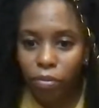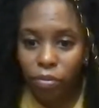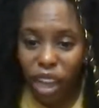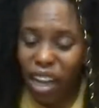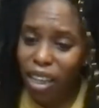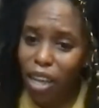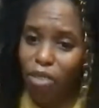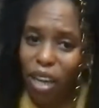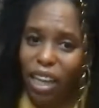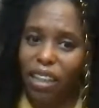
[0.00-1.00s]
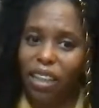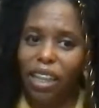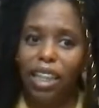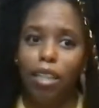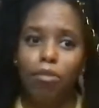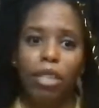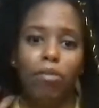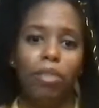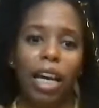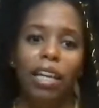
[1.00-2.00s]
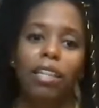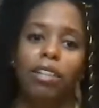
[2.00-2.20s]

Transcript: I know, right? Lucky to be in Playa del